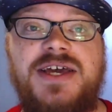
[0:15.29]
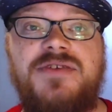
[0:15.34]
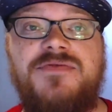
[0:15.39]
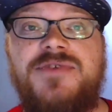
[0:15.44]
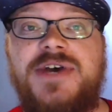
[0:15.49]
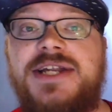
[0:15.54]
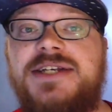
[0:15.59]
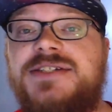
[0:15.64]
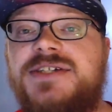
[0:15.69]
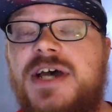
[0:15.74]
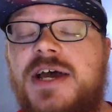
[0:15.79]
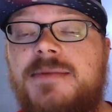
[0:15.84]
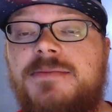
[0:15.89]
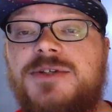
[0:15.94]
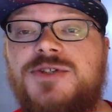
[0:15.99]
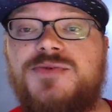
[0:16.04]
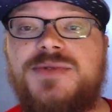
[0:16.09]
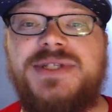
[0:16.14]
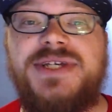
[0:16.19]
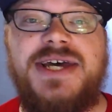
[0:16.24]
event
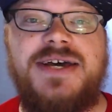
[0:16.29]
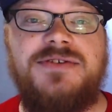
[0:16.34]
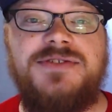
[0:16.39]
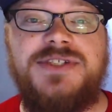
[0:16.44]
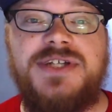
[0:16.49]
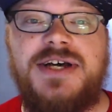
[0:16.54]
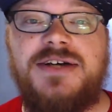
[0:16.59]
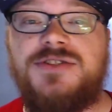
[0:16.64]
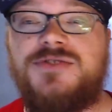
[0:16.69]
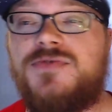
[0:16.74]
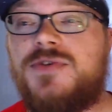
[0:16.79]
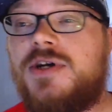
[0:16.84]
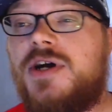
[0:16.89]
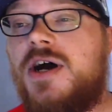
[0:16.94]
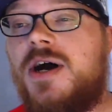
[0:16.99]
timers with countdowns for